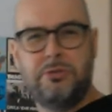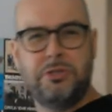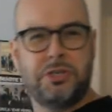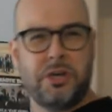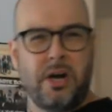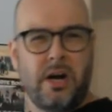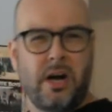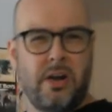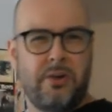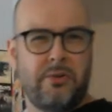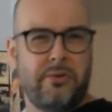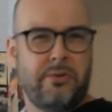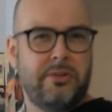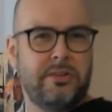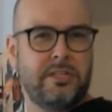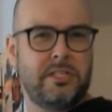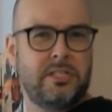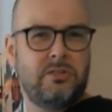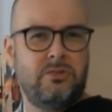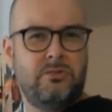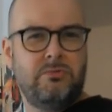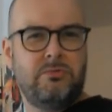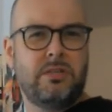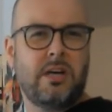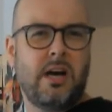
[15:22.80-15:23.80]
genre, this
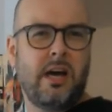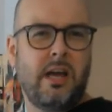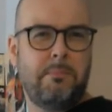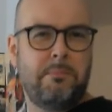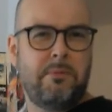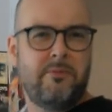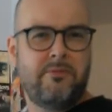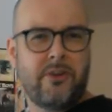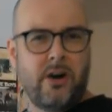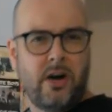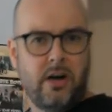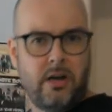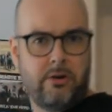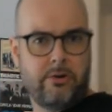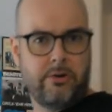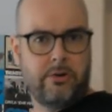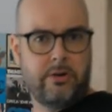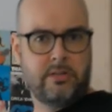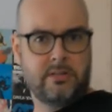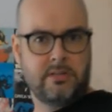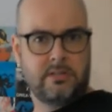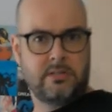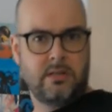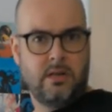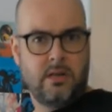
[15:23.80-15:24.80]
new type of
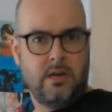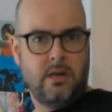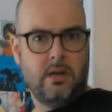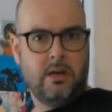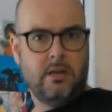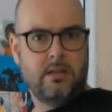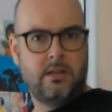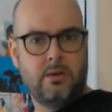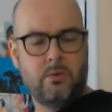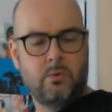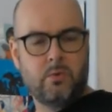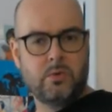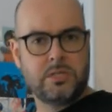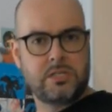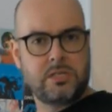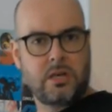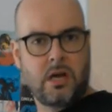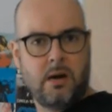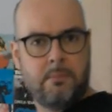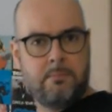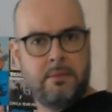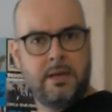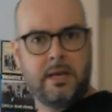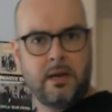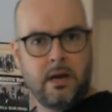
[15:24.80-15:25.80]
utterance that was
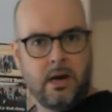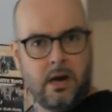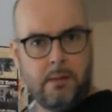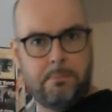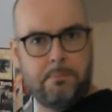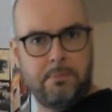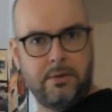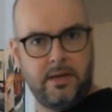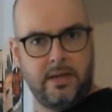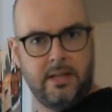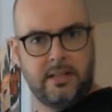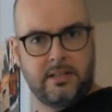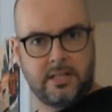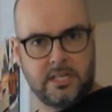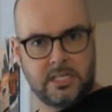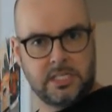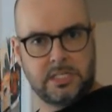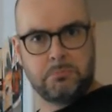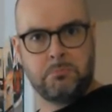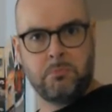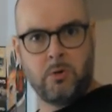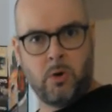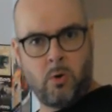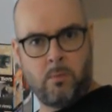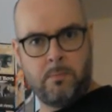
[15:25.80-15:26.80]
coming up at this
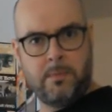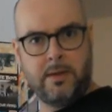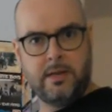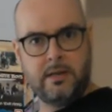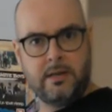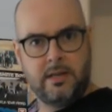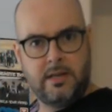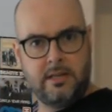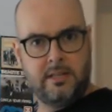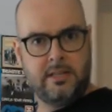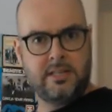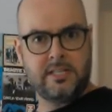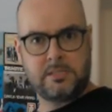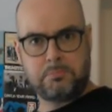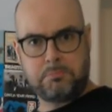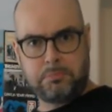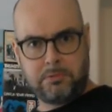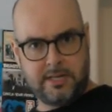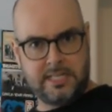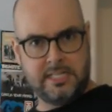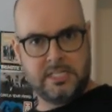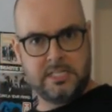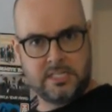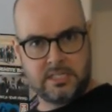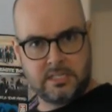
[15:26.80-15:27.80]
moment in this
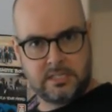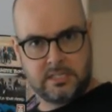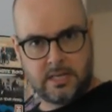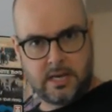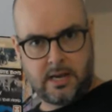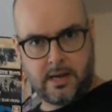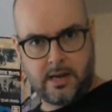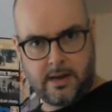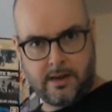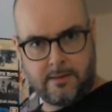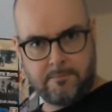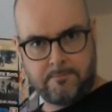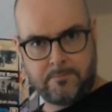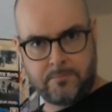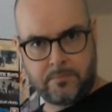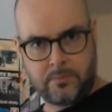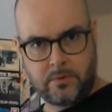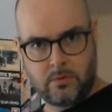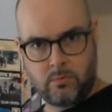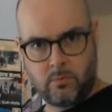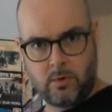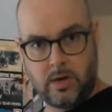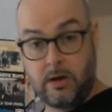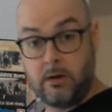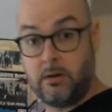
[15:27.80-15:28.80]
place and time?
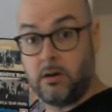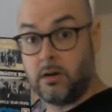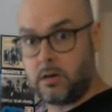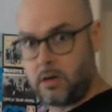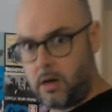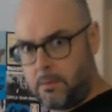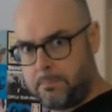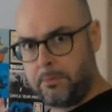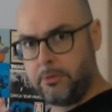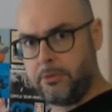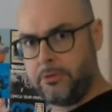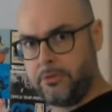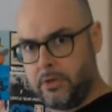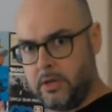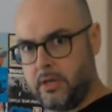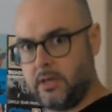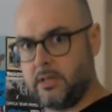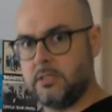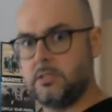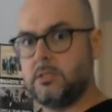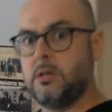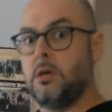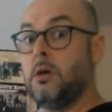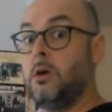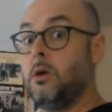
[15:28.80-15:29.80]
Well, a couple
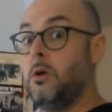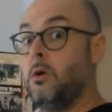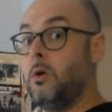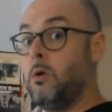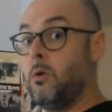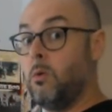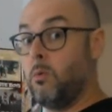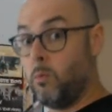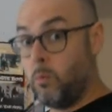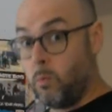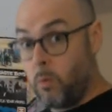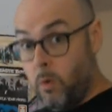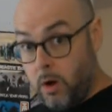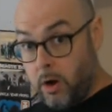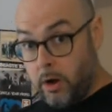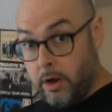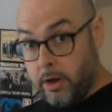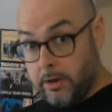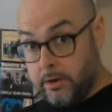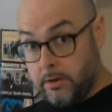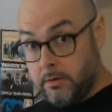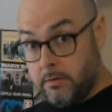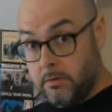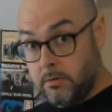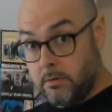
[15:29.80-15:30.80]
things.
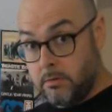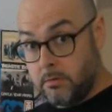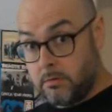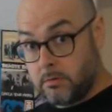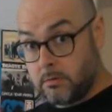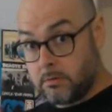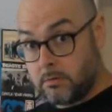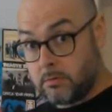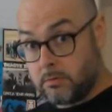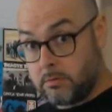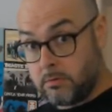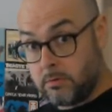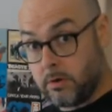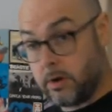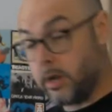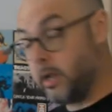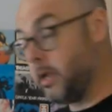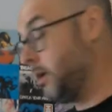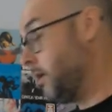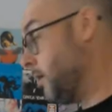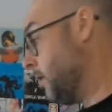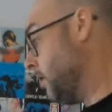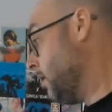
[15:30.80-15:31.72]
One, right,